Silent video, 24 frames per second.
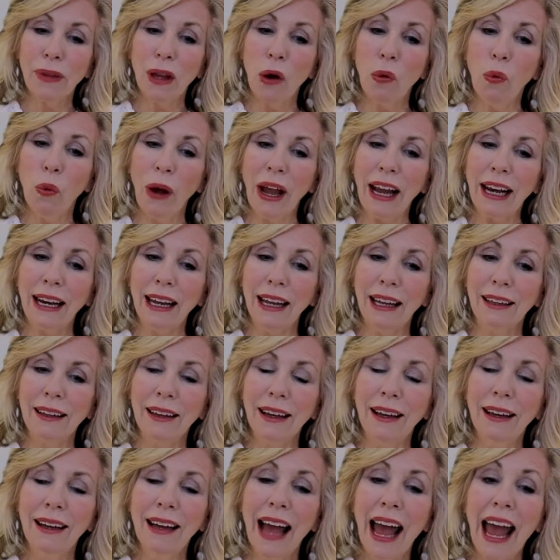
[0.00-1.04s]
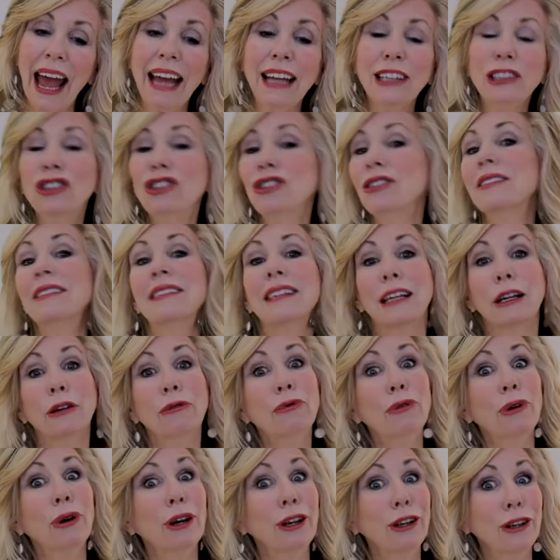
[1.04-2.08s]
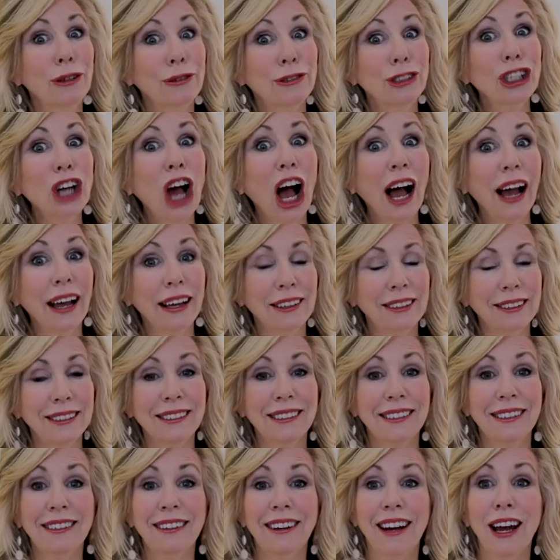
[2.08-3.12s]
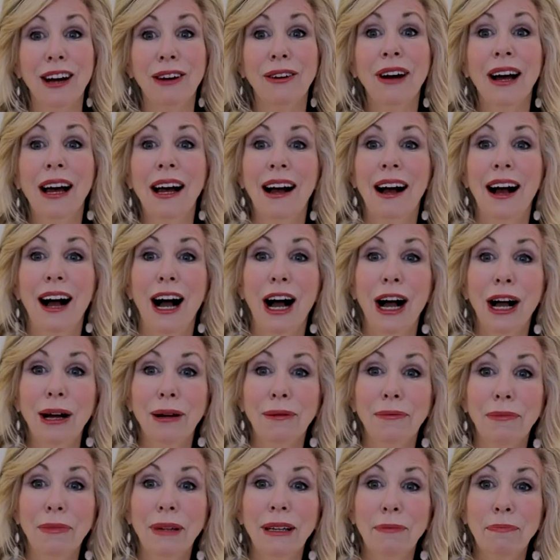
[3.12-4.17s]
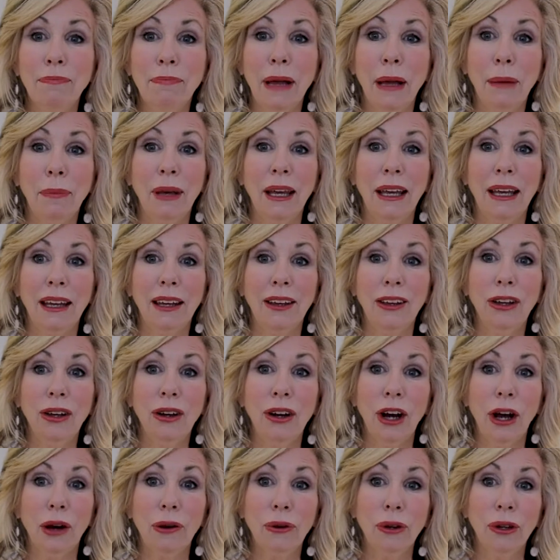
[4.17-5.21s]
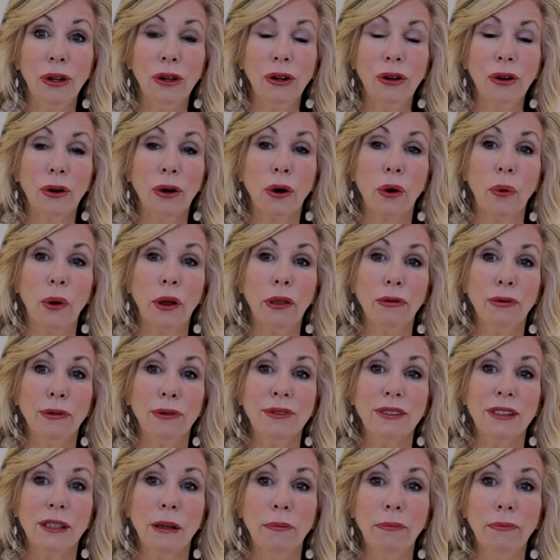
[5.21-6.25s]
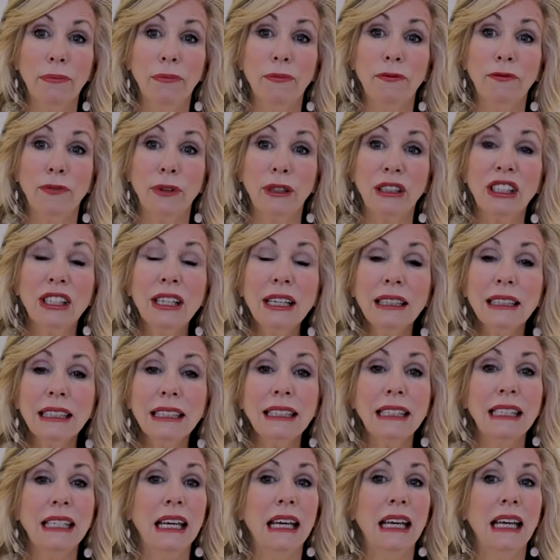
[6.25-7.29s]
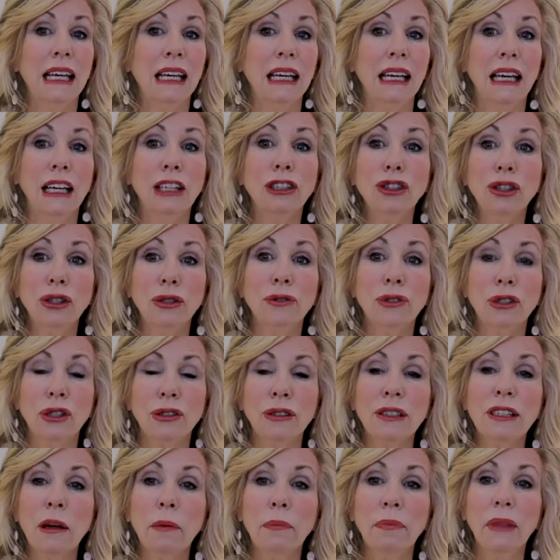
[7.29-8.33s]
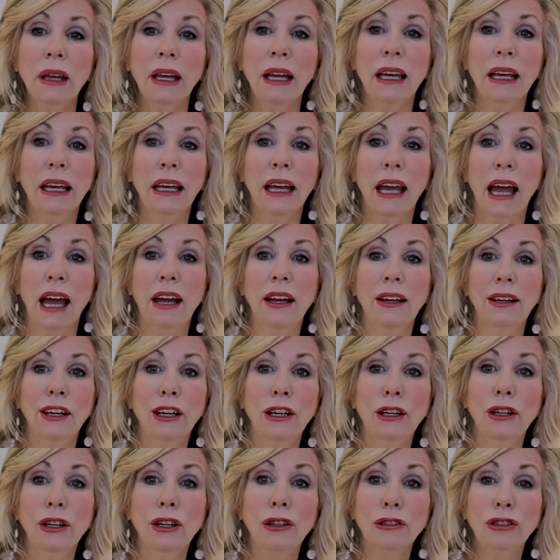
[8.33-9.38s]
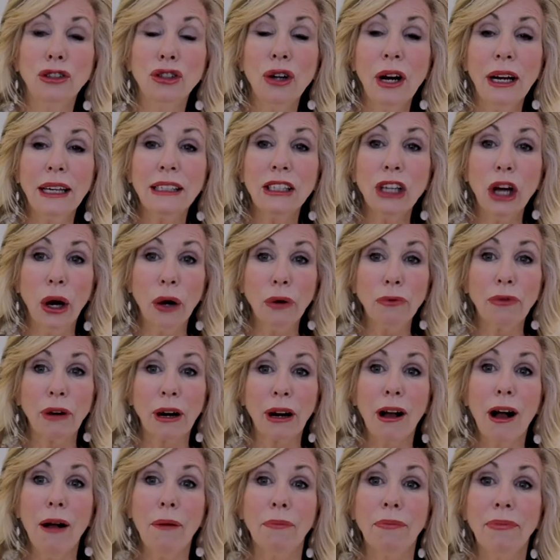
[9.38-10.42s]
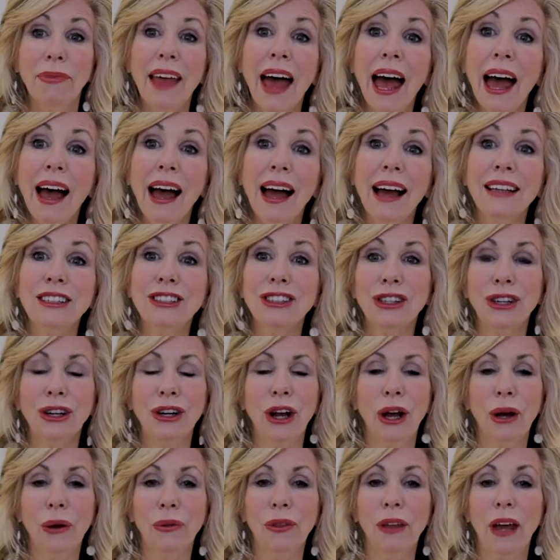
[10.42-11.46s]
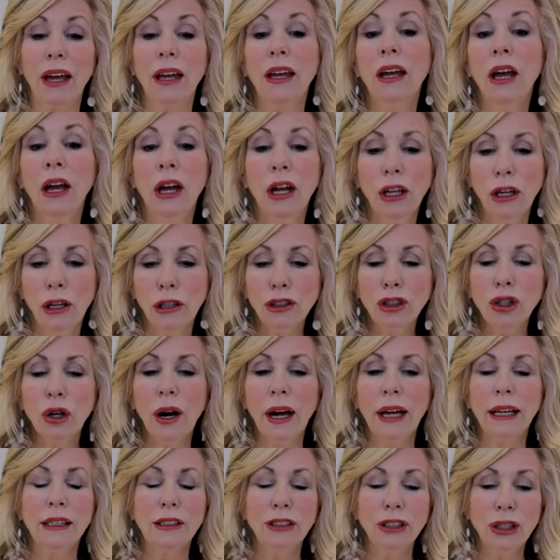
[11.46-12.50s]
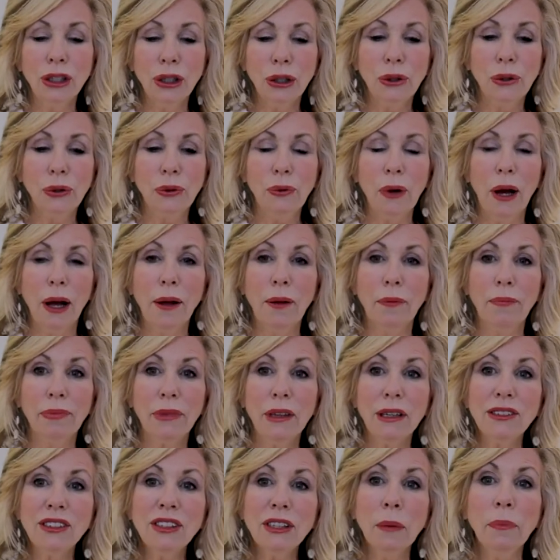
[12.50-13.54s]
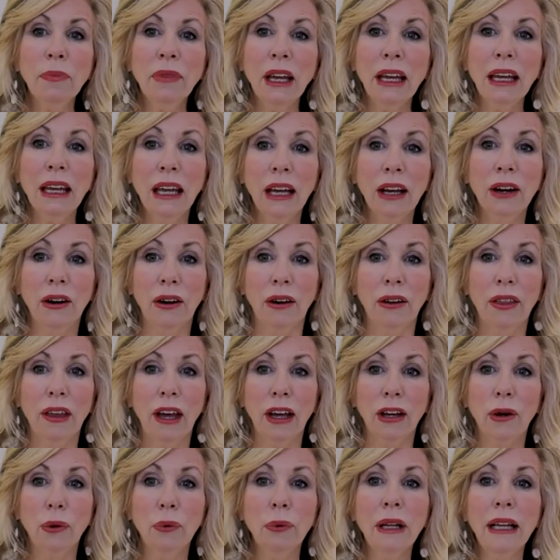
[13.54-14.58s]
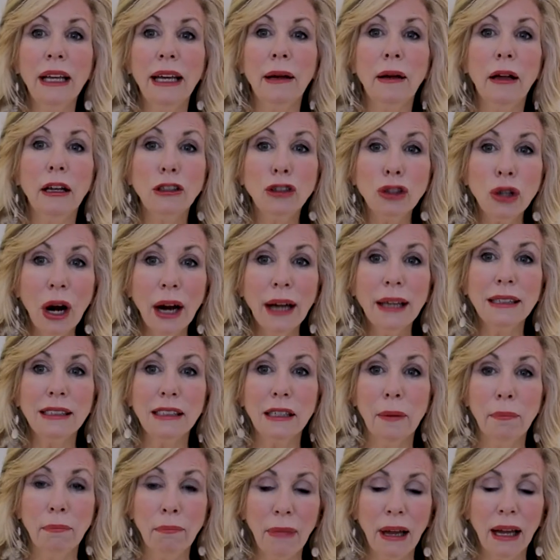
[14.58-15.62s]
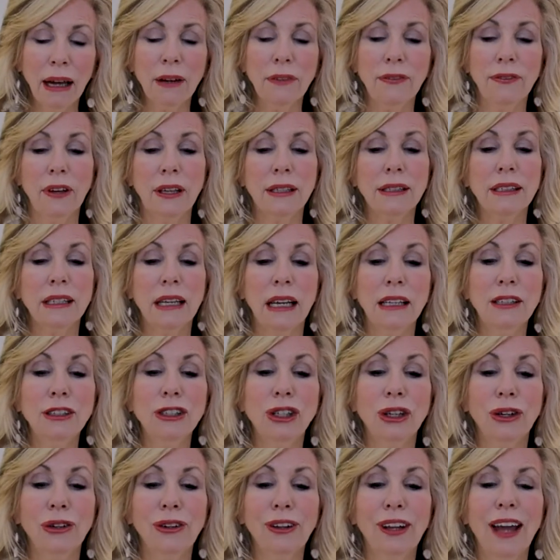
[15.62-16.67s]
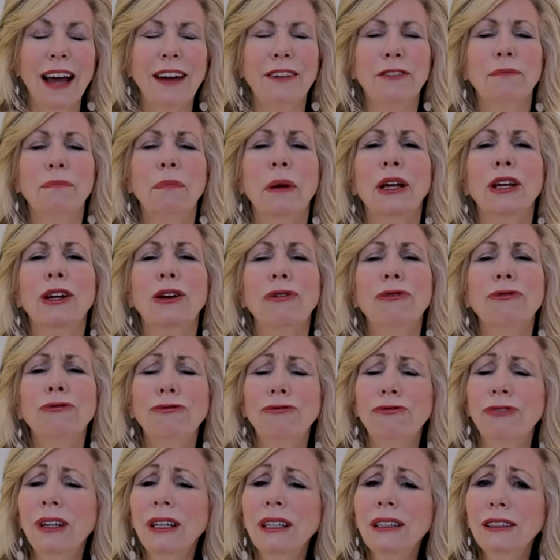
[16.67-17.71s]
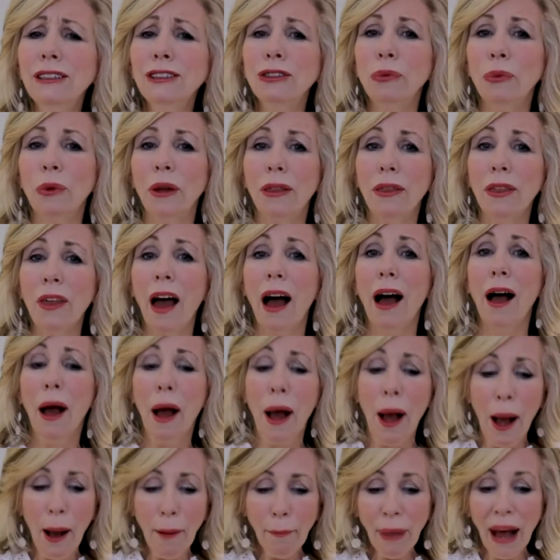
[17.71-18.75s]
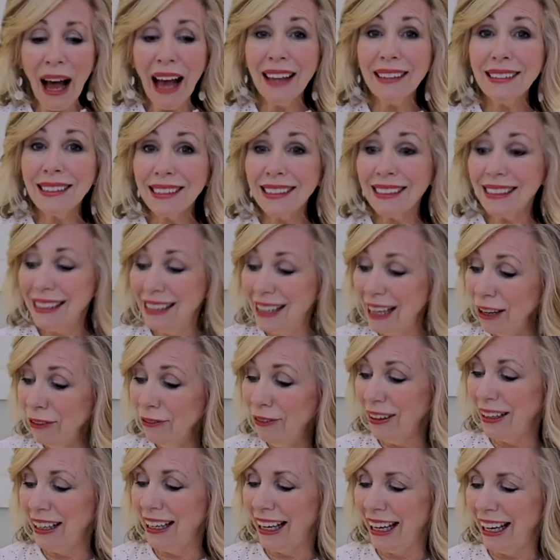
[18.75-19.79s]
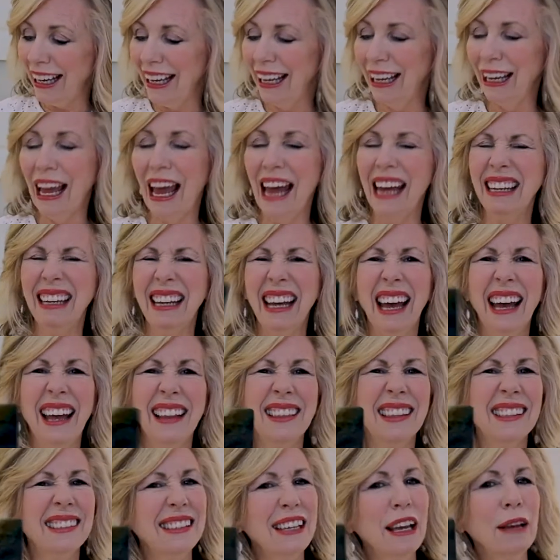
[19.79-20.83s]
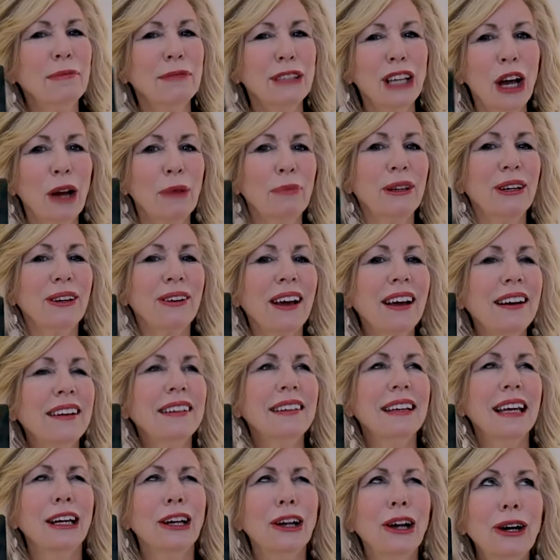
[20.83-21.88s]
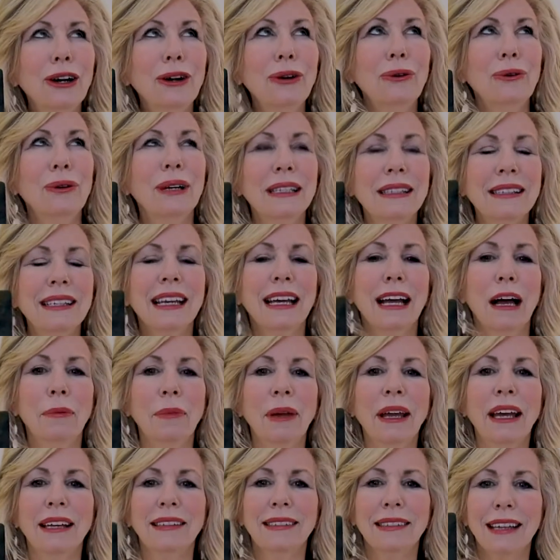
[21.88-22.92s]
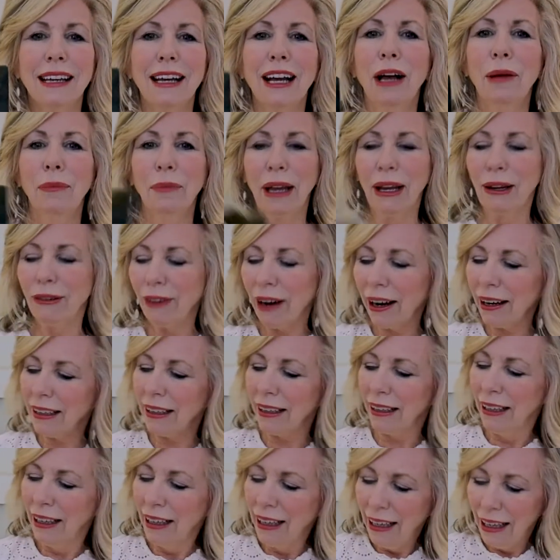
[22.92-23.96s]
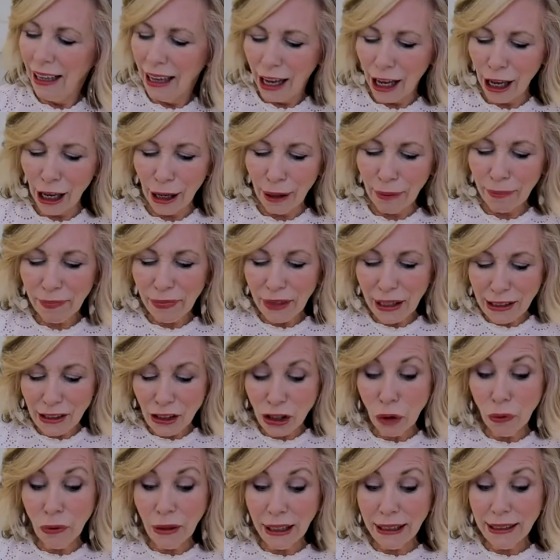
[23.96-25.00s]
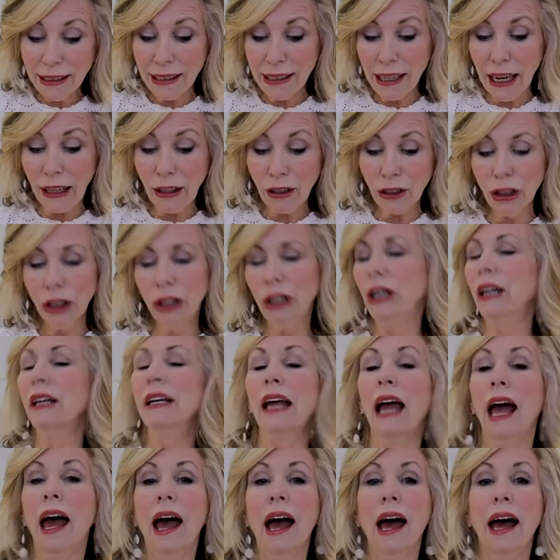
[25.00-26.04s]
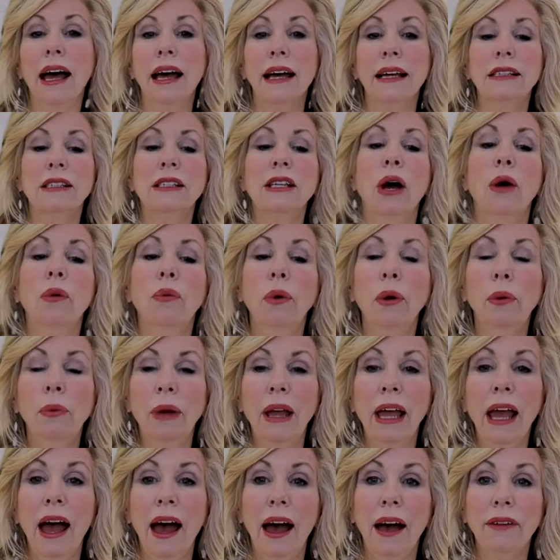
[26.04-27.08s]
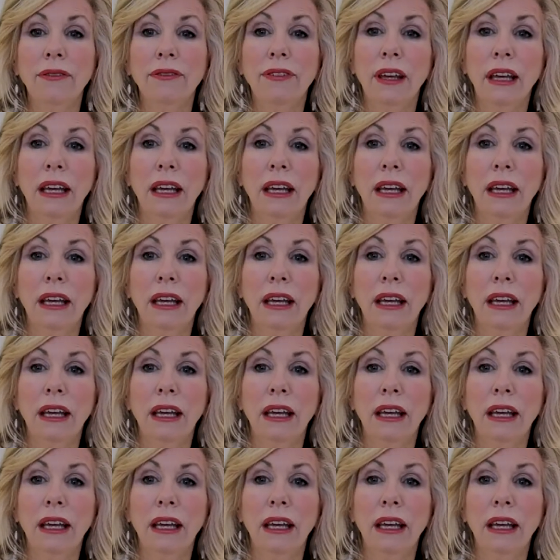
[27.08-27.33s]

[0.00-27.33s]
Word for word: waiting anxiously for a new child, you know, Maybe, you know, you're going through some fertility issues or something, and you're trying to overcome that, you know, that you're trying to, there's something here that you're really trying to manifest into your life, but you're filled with positivity. And yet at the same time, you're kind of like, oh, is it coming? Is it coming? Right? So let's take a look at what we have